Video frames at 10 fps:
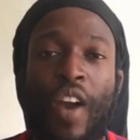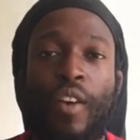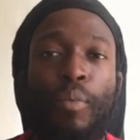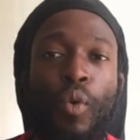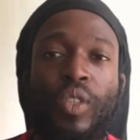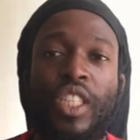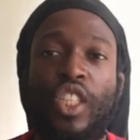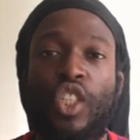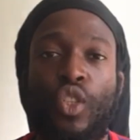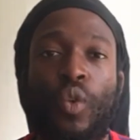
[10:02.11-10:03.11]
I
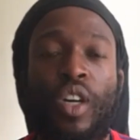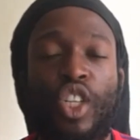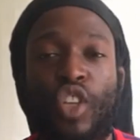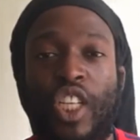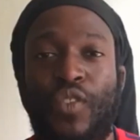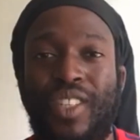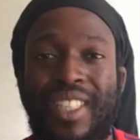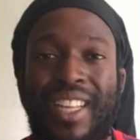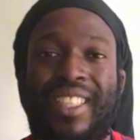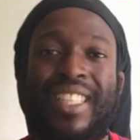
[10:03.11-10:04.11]
reported to you on the transfer
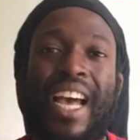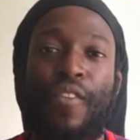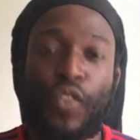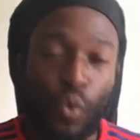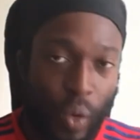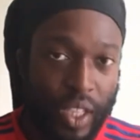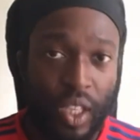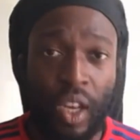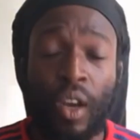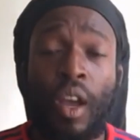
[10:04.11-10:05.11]
centre that a few weeks
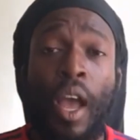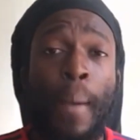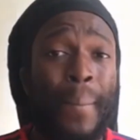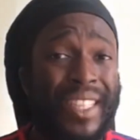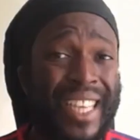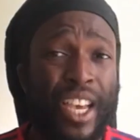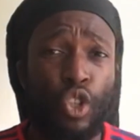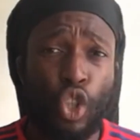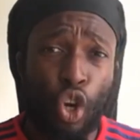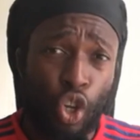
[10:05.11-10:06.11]
ago, Matteo
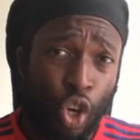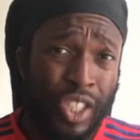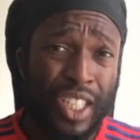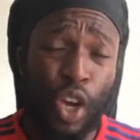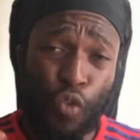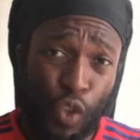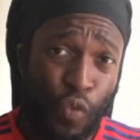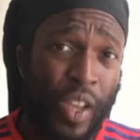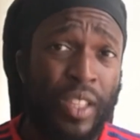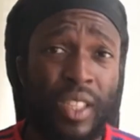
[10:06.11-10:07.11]
Tognozzi of
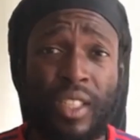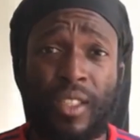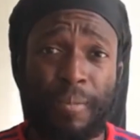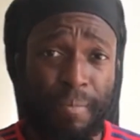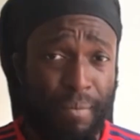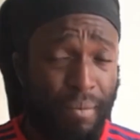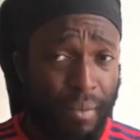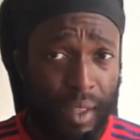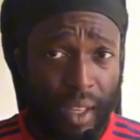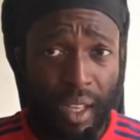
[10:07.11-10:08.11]
Juventus,
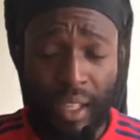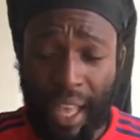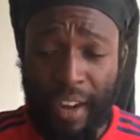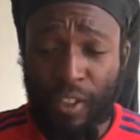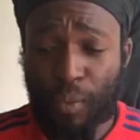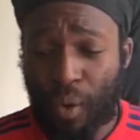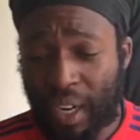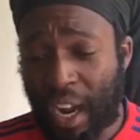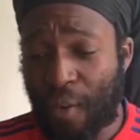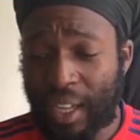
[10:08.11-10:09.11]
the head of
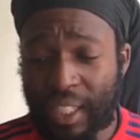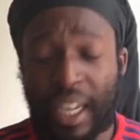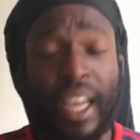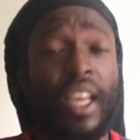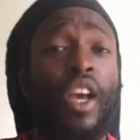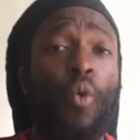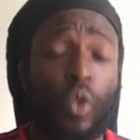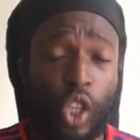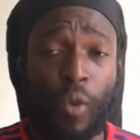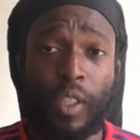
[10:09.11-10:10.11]
sporting director there,
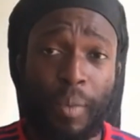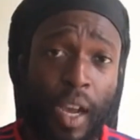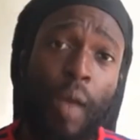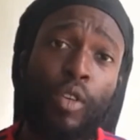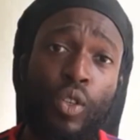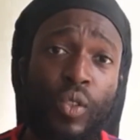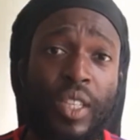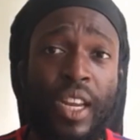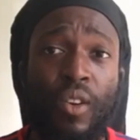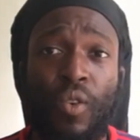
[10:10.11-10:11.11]
was going to become the new
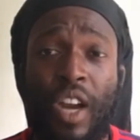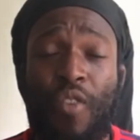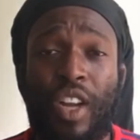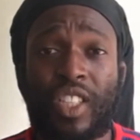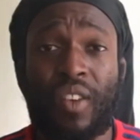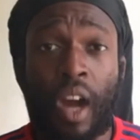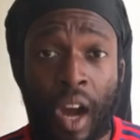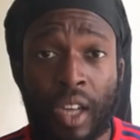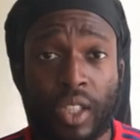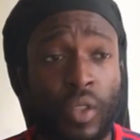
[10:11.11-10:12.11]
technical director at
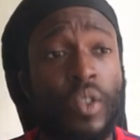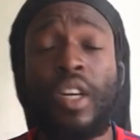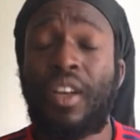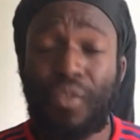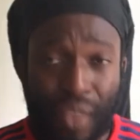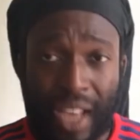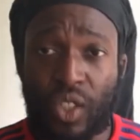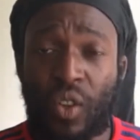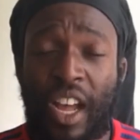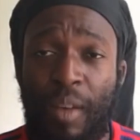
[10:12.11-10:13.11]
Arsenal.
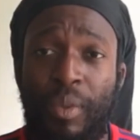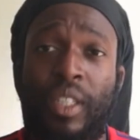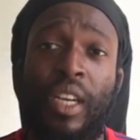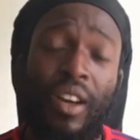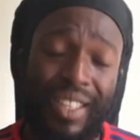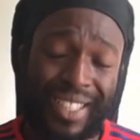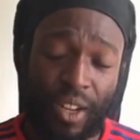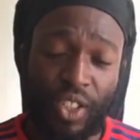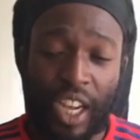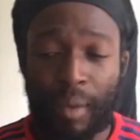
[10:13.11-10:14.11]
That's not happening now. It's
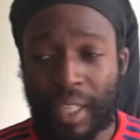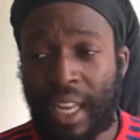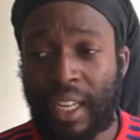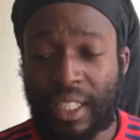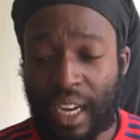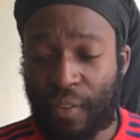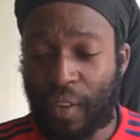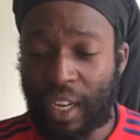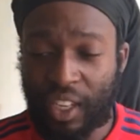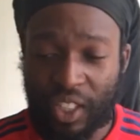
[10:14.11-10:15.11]
now James Ellis, and I
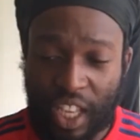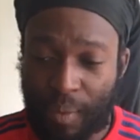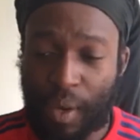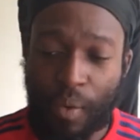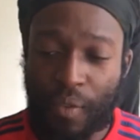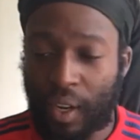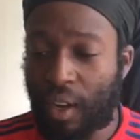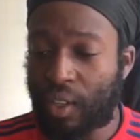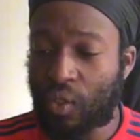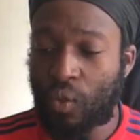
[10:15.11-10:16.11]
think they're just keeping it within
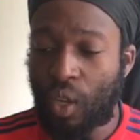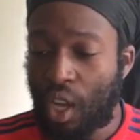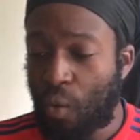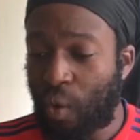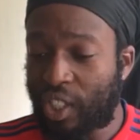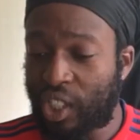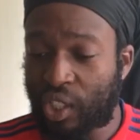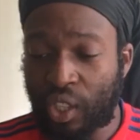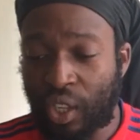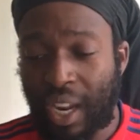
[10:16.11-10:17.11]
Arsenal, which
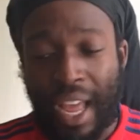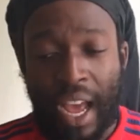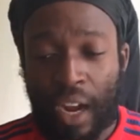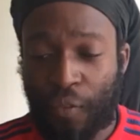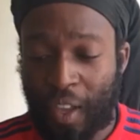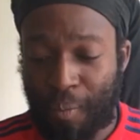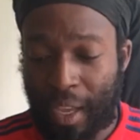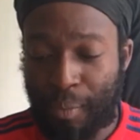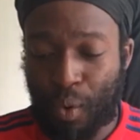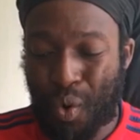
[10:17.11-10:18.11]
is good. And I think,
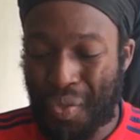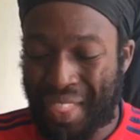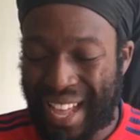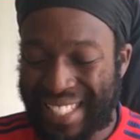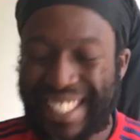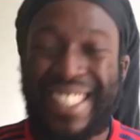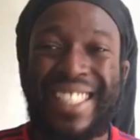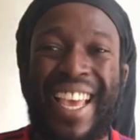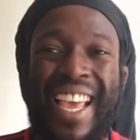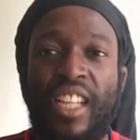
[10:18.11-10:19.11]
people, that
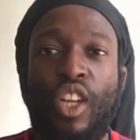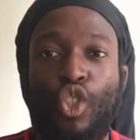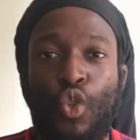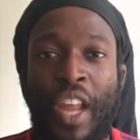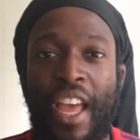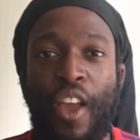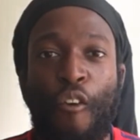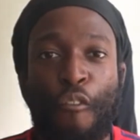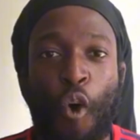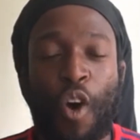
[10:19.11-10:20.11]
is it today
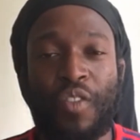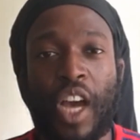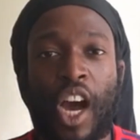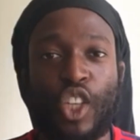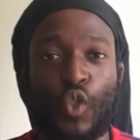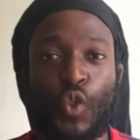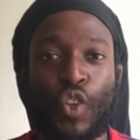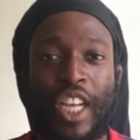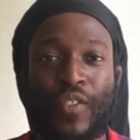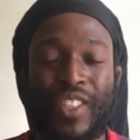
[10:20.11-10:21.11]
for the Arsenal
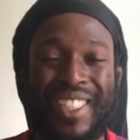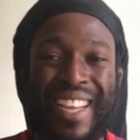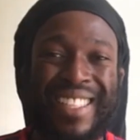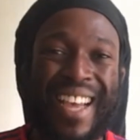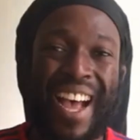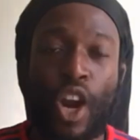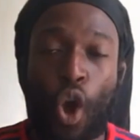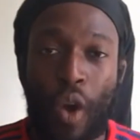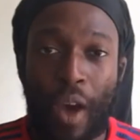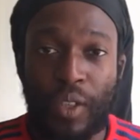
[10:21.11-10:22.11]
Transfer Centre. I
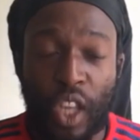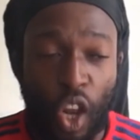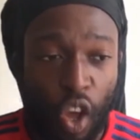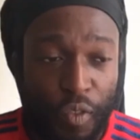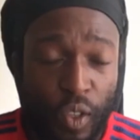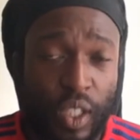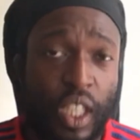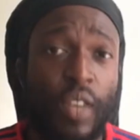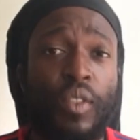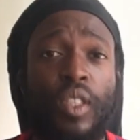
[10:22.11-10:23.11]
know that was a lot of news to
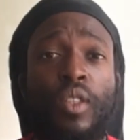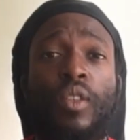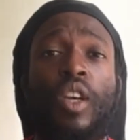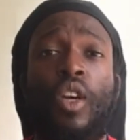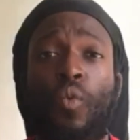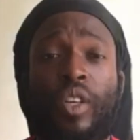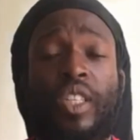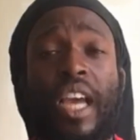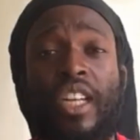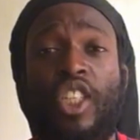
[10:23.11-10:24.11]
give to you. We're
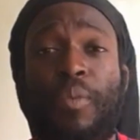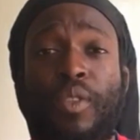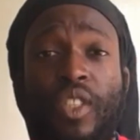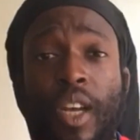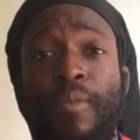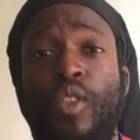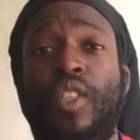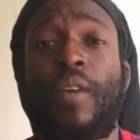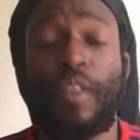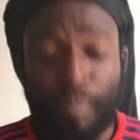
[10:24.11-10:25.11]
just catching up on some
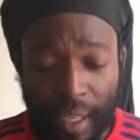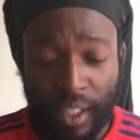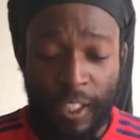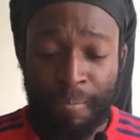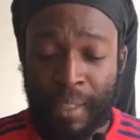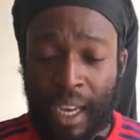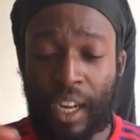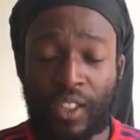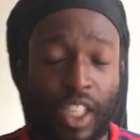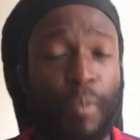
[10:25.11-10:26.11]
news that we missed,
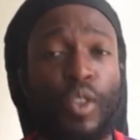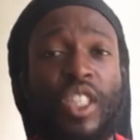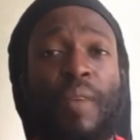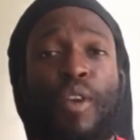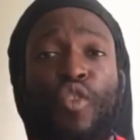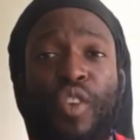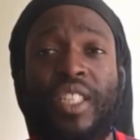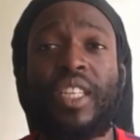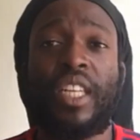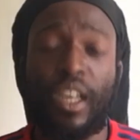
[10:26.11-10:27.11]
and there are some news that broke
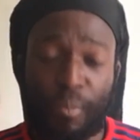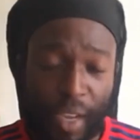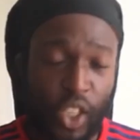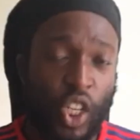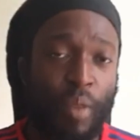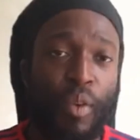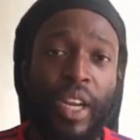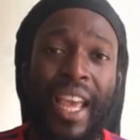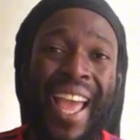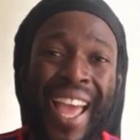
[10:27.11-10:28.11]
recently, and make sure I'm
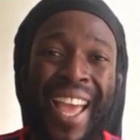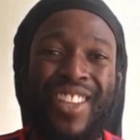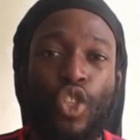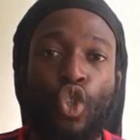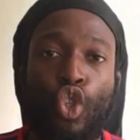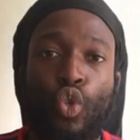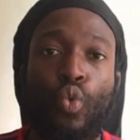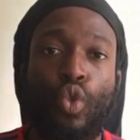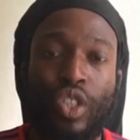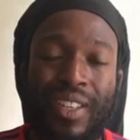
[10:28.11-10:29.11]
bringing it here to
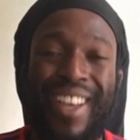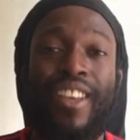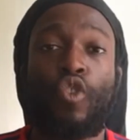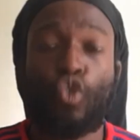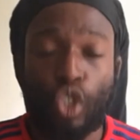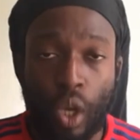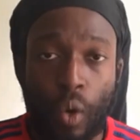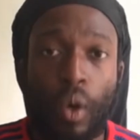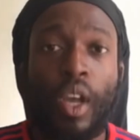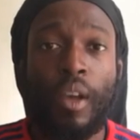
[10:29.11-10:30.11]
you today.
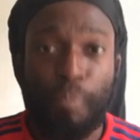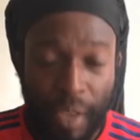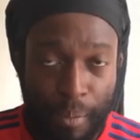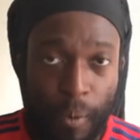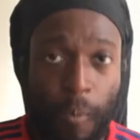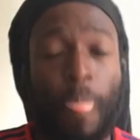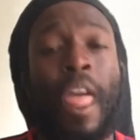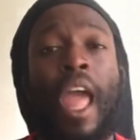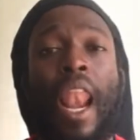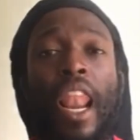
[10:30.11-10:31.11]
So, people,
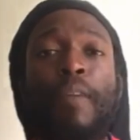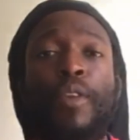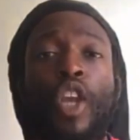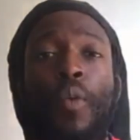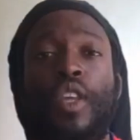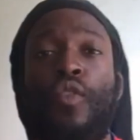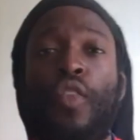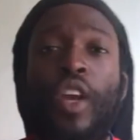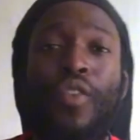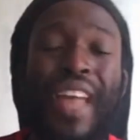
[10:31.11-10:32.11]
let me know what you
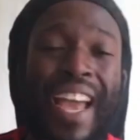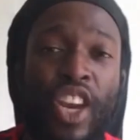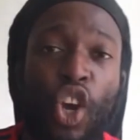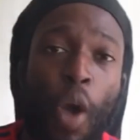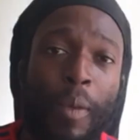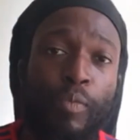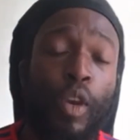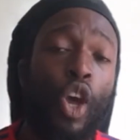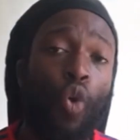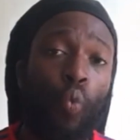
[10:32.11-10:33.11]
think of that in the comments below.